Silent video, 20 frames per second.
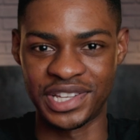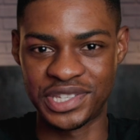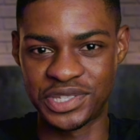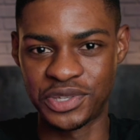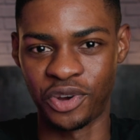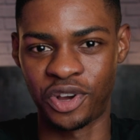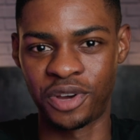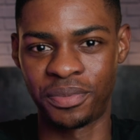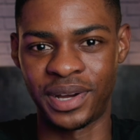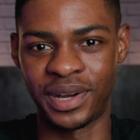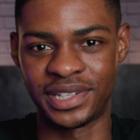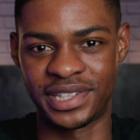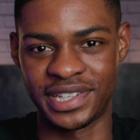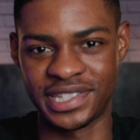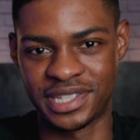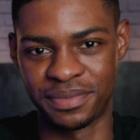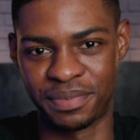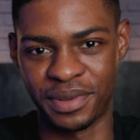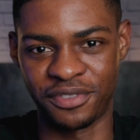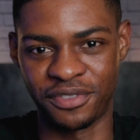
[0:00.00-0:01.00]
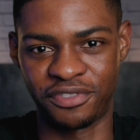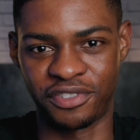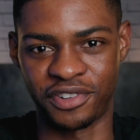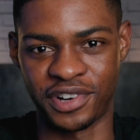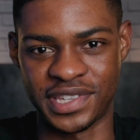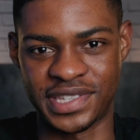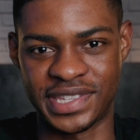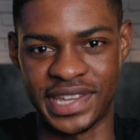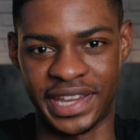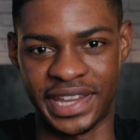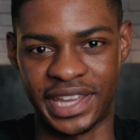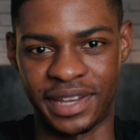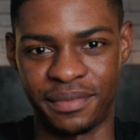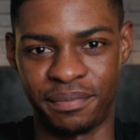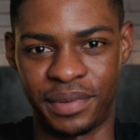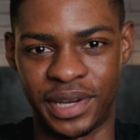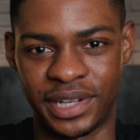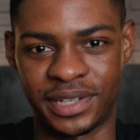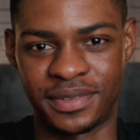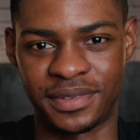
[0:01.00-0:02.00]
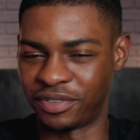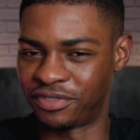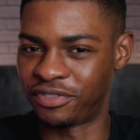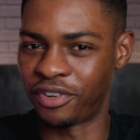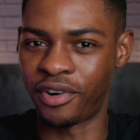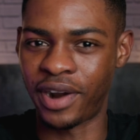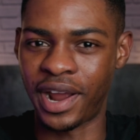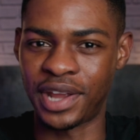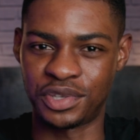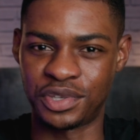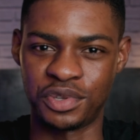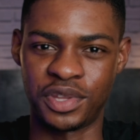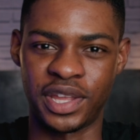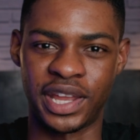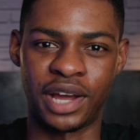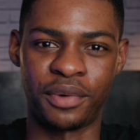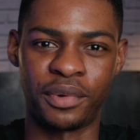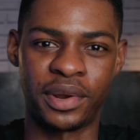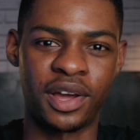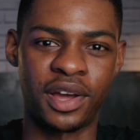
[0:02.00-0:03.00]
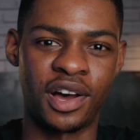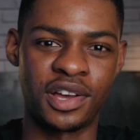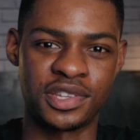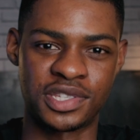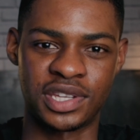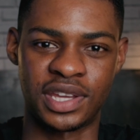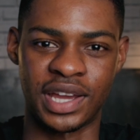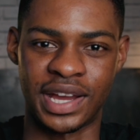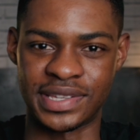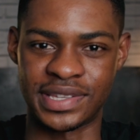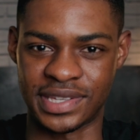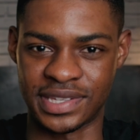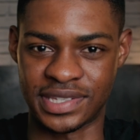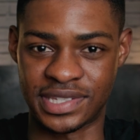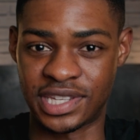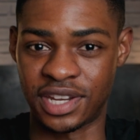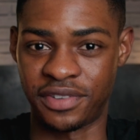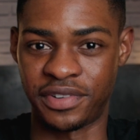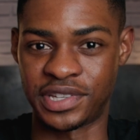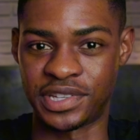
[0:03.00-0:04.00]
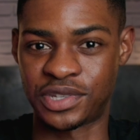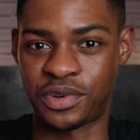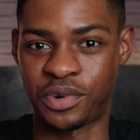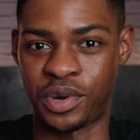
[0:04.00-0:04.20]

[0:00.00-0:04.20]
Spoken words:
let's talk about discipline for a second, but before I do that, I want to ask you guys a serious